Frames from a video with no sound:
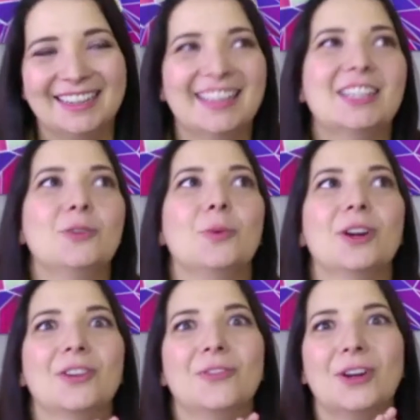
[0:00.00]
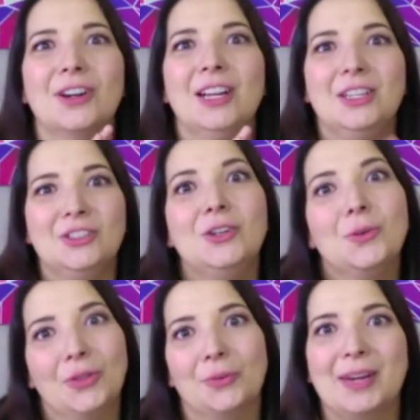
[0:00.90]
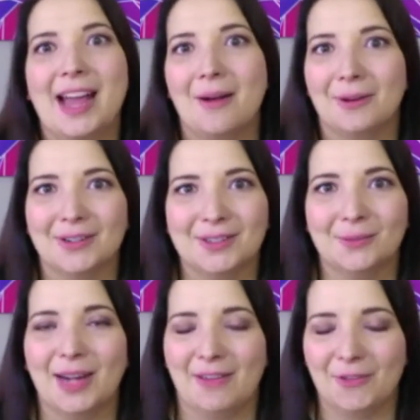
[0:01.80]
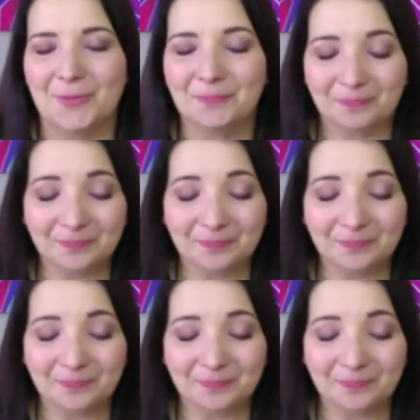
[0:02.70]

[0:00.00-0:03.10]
Like you work for two or three hours or whatever.